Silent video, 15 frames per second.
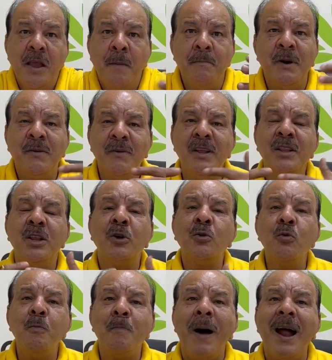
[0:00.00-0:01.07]
between the
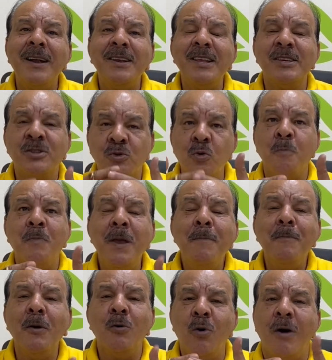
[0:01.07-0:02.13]
two parties, two
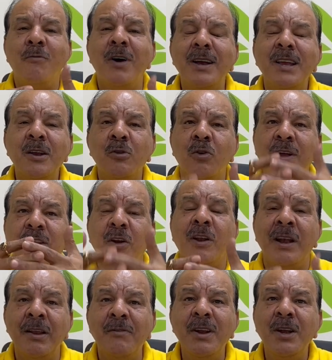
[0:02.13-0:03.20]
people who are working together, who are
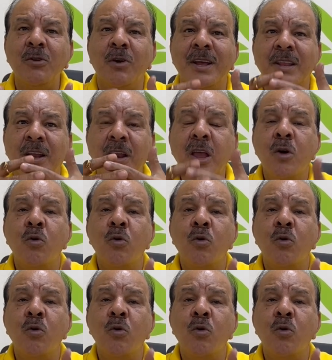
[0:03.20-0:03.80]
living together,